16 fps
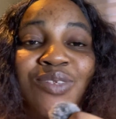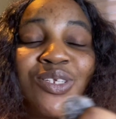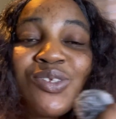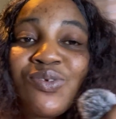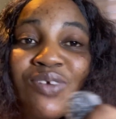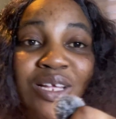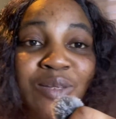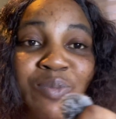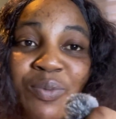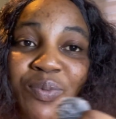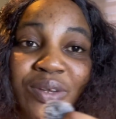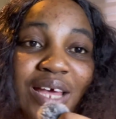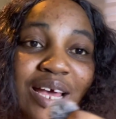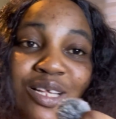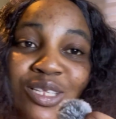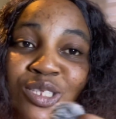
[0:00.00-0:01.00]
distract people
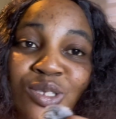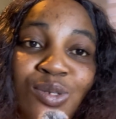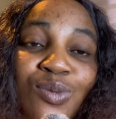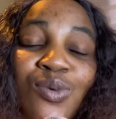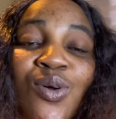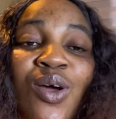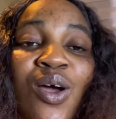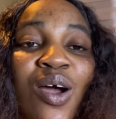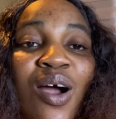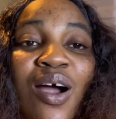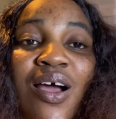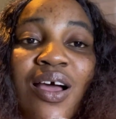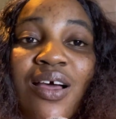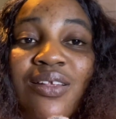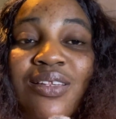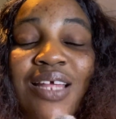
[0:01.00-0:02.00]
that are into
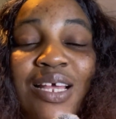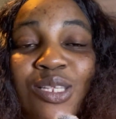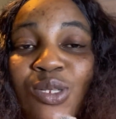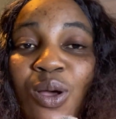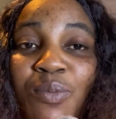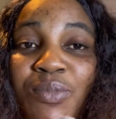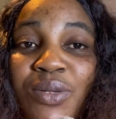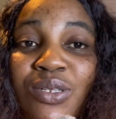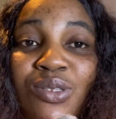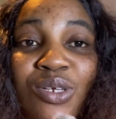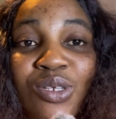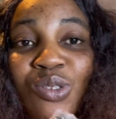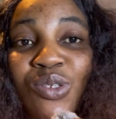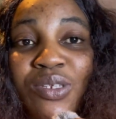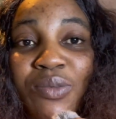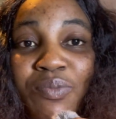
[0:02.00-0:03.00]
that is coming
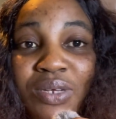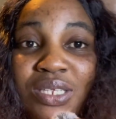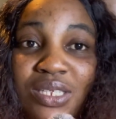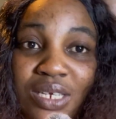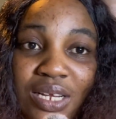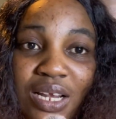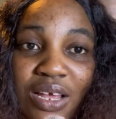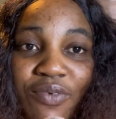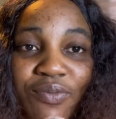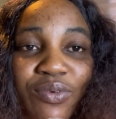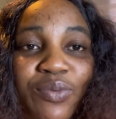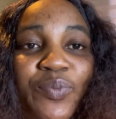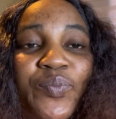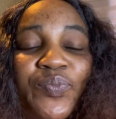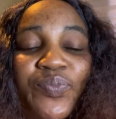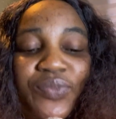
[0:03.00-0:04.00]
into the basic level.
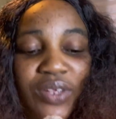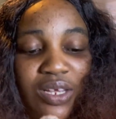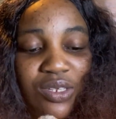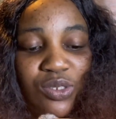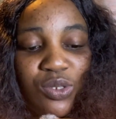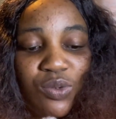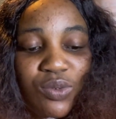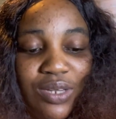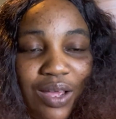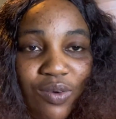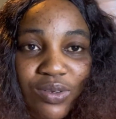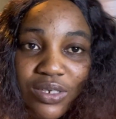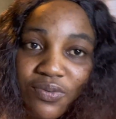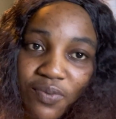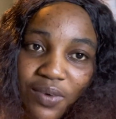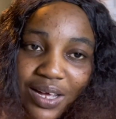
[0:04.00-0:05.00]
So that one
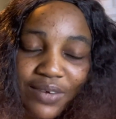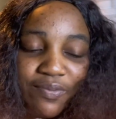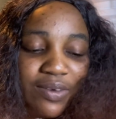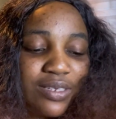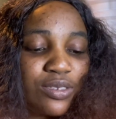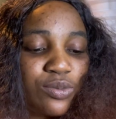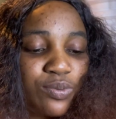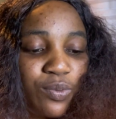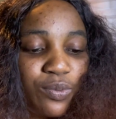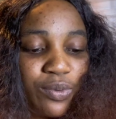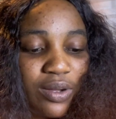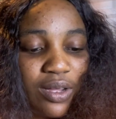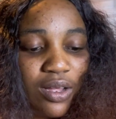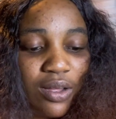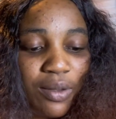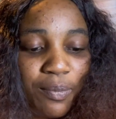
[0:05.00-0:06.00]
is for advanced
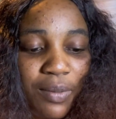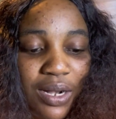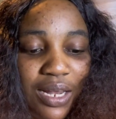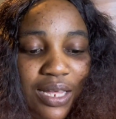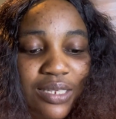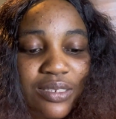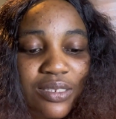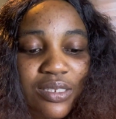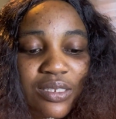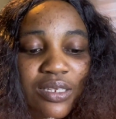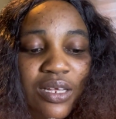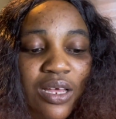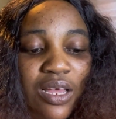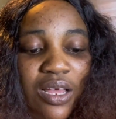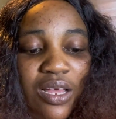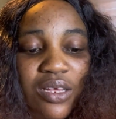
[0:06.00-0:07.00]
class.
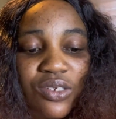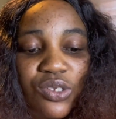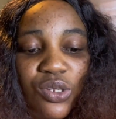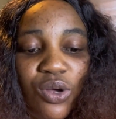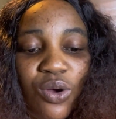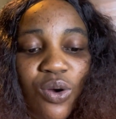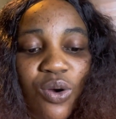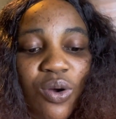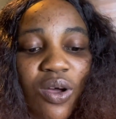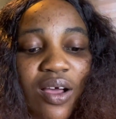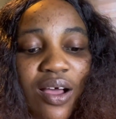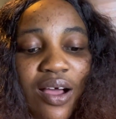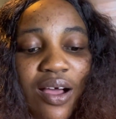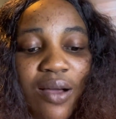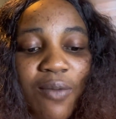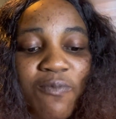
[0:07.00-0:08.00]
So
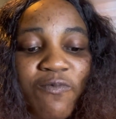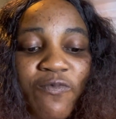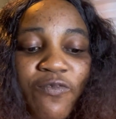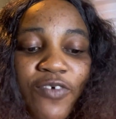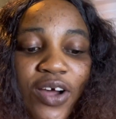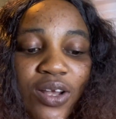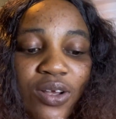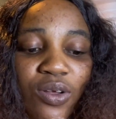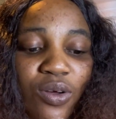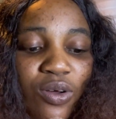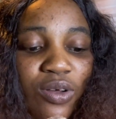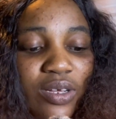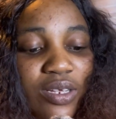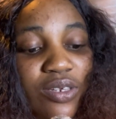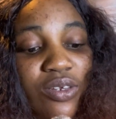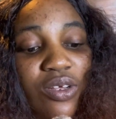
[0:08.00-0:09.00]
follow
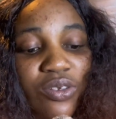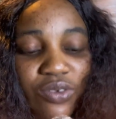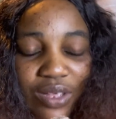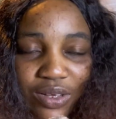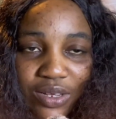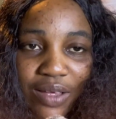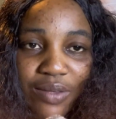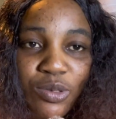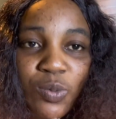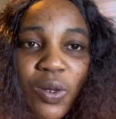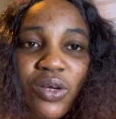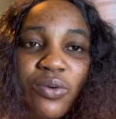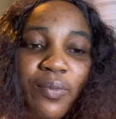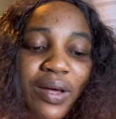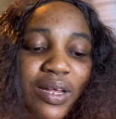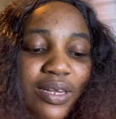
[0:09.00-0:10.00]
industry. Okay, I've spoke
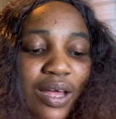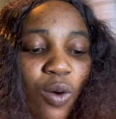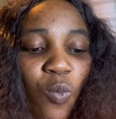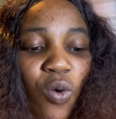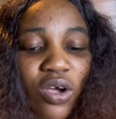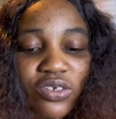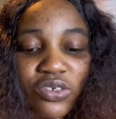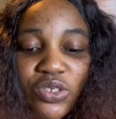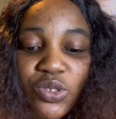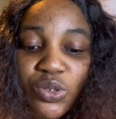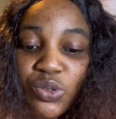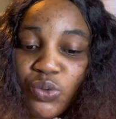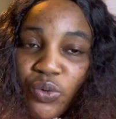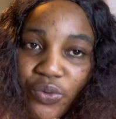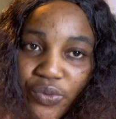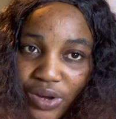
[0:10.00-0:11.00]
about that. Watch
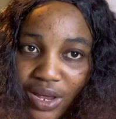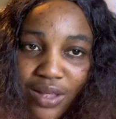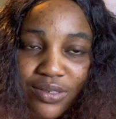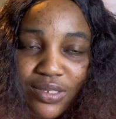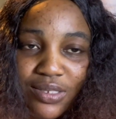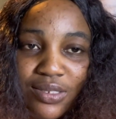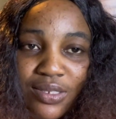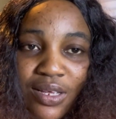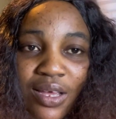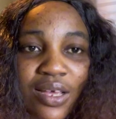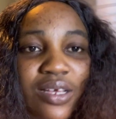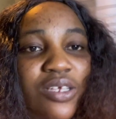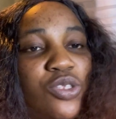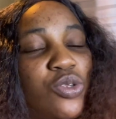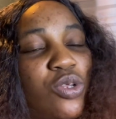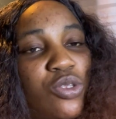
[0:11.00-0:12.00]
tutorials.
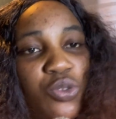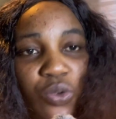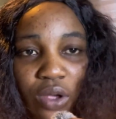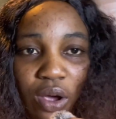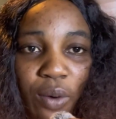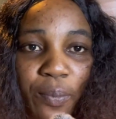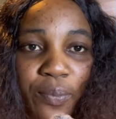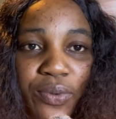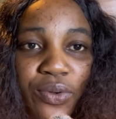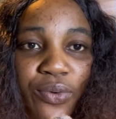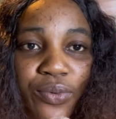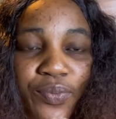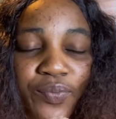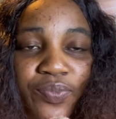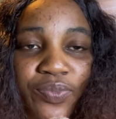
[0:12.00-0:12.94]
It's going to help you.